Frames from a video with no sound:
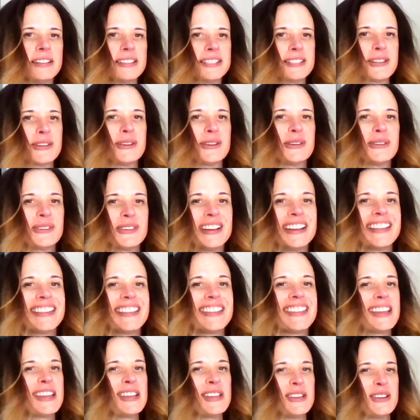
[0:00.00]
so
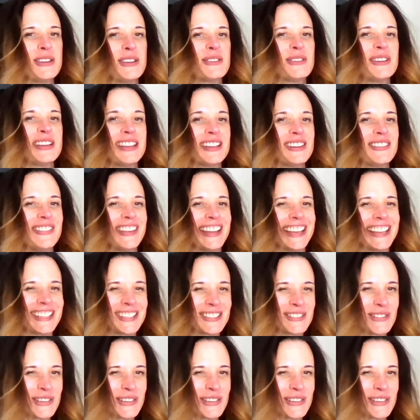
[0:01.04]
thank you in advance